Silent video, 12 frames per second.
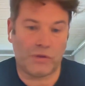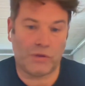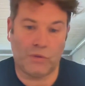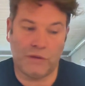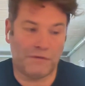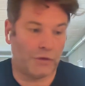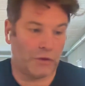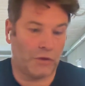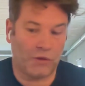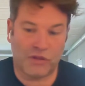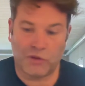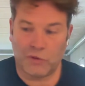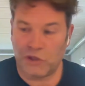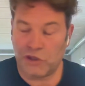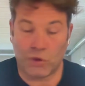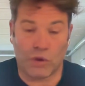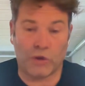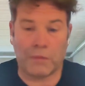look for cold
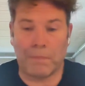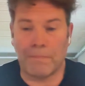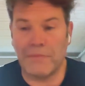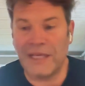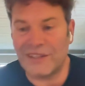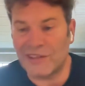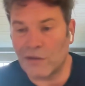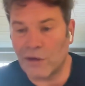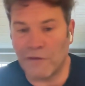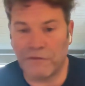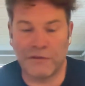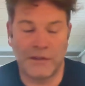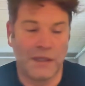storage or a mix of